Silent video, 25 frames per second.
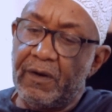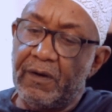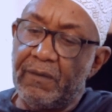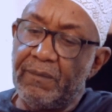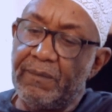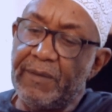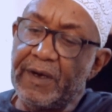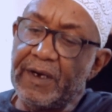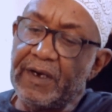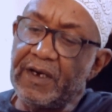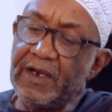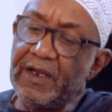
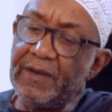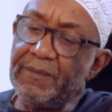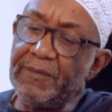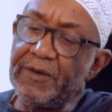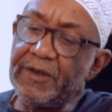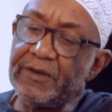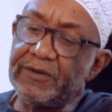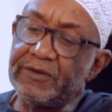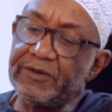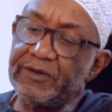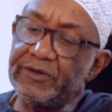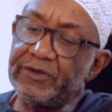But let
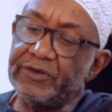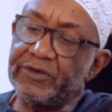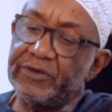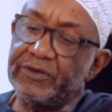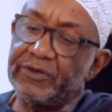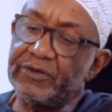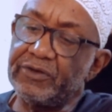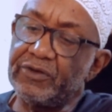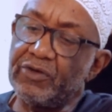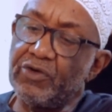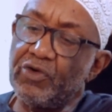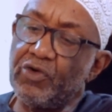me
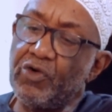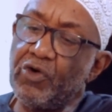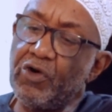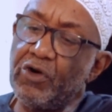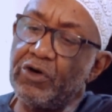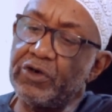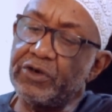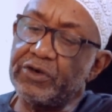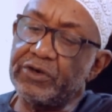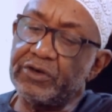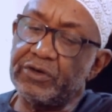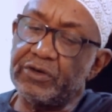just
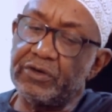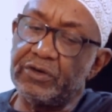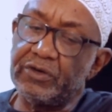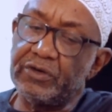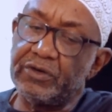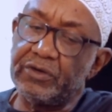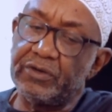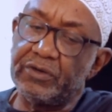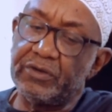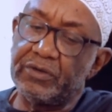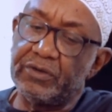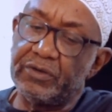quote
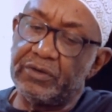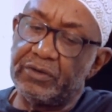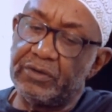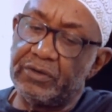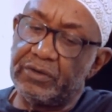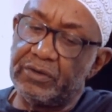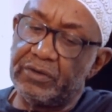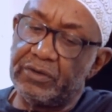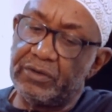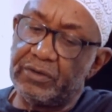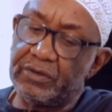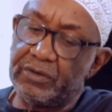
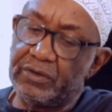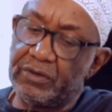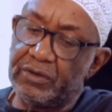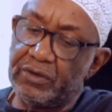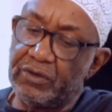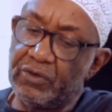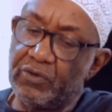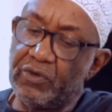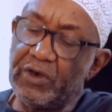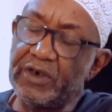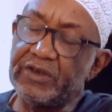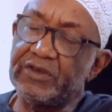
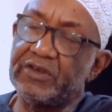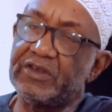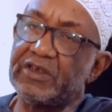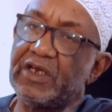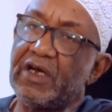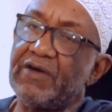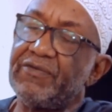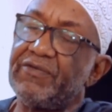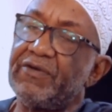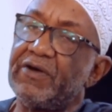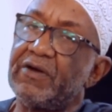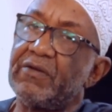what
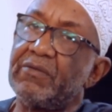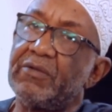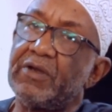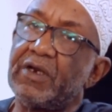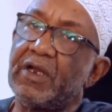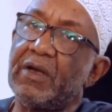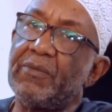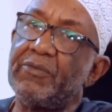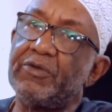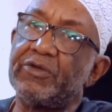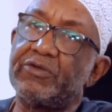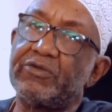Ja'far
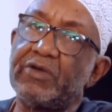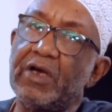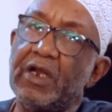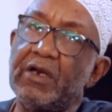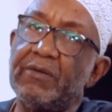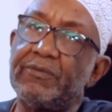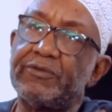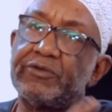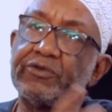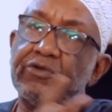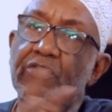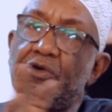bin Abi
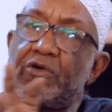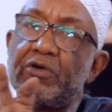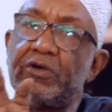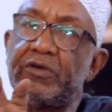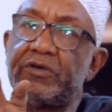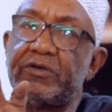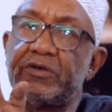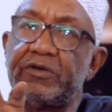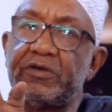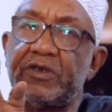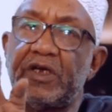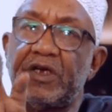Talib
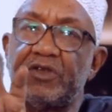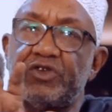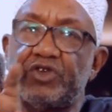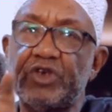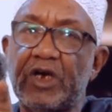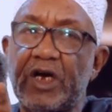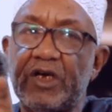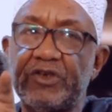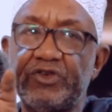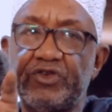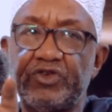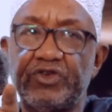told
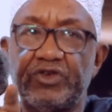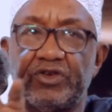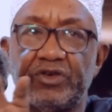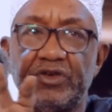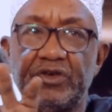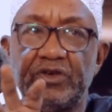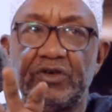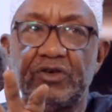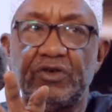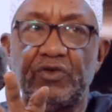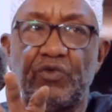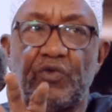Najash
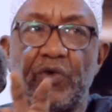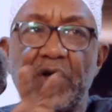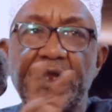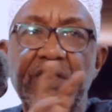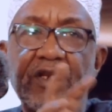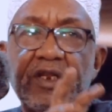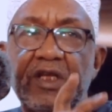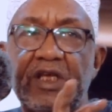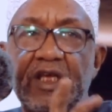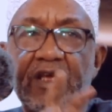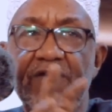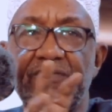
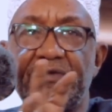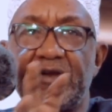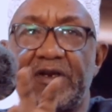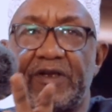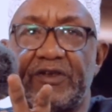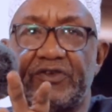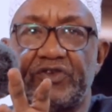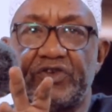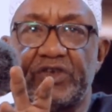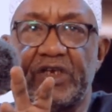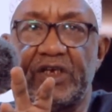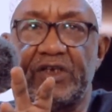when given
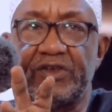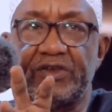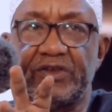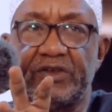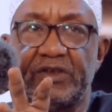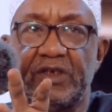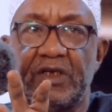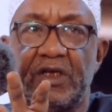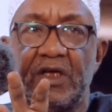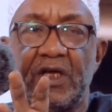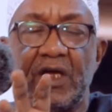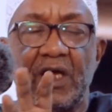a
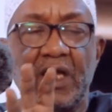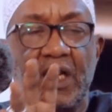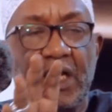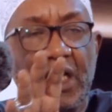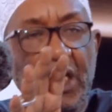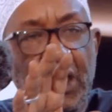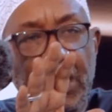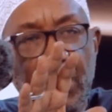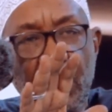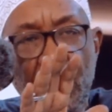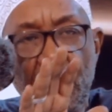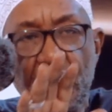chance.
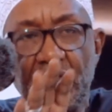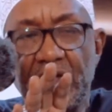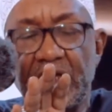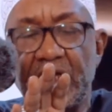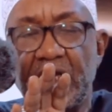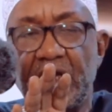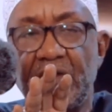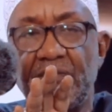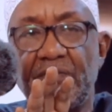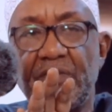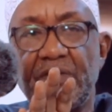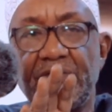Like,
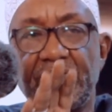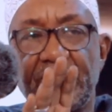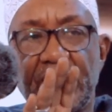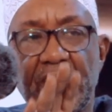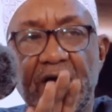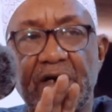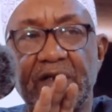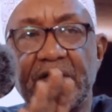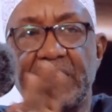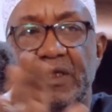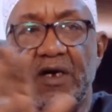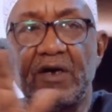okay, we've
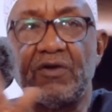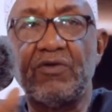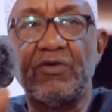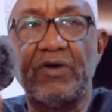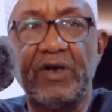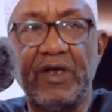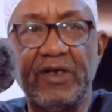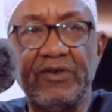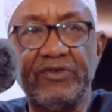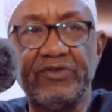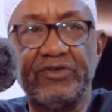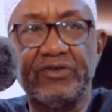had the
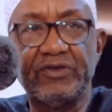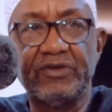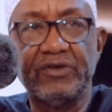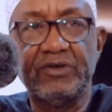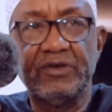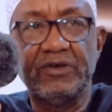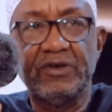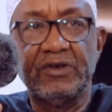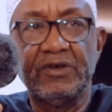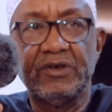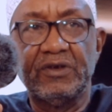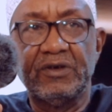Quraysh.
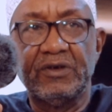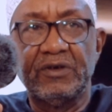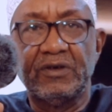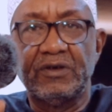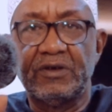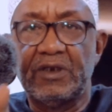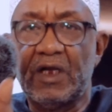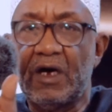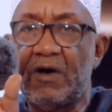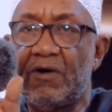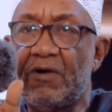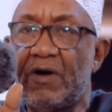
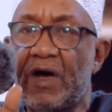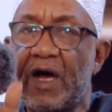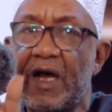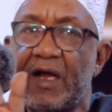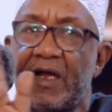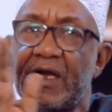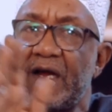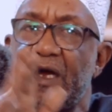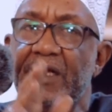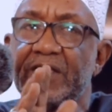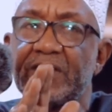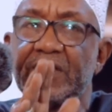Now, I
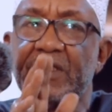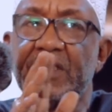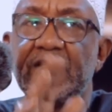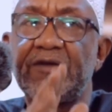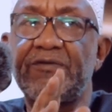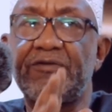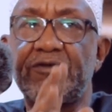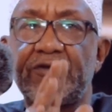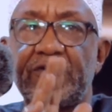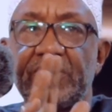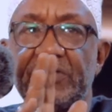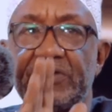can't
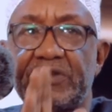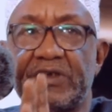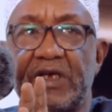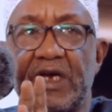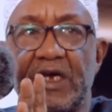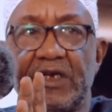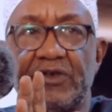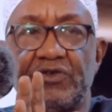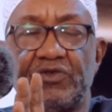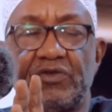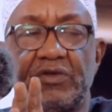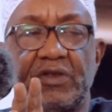give you these
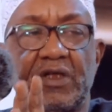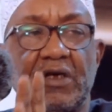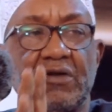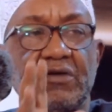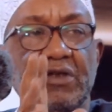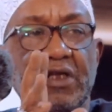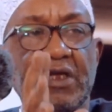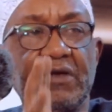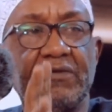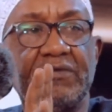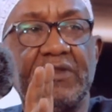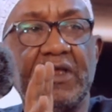guys
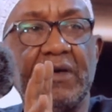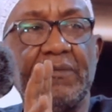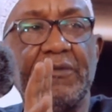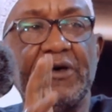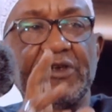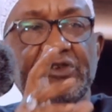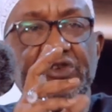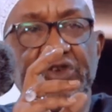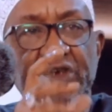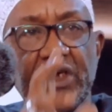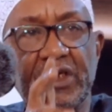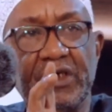without give them
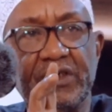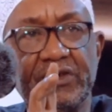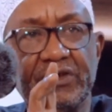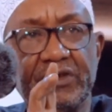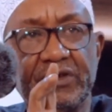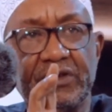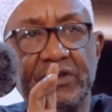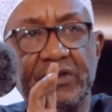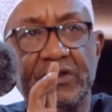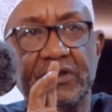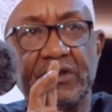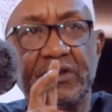a
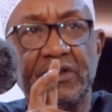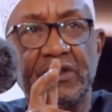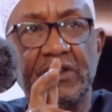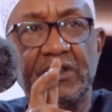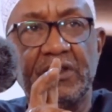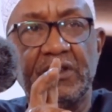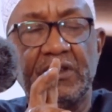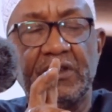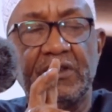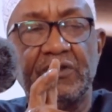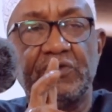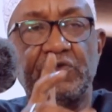chance
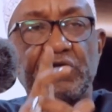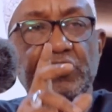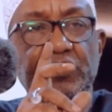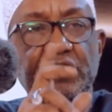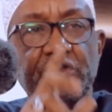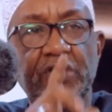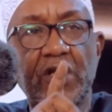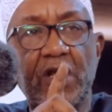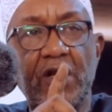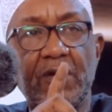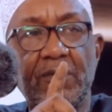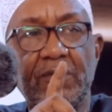to
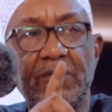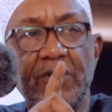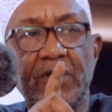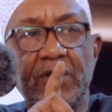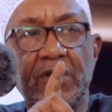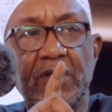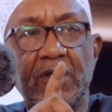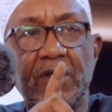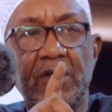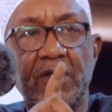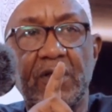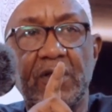tell
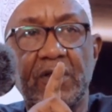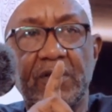me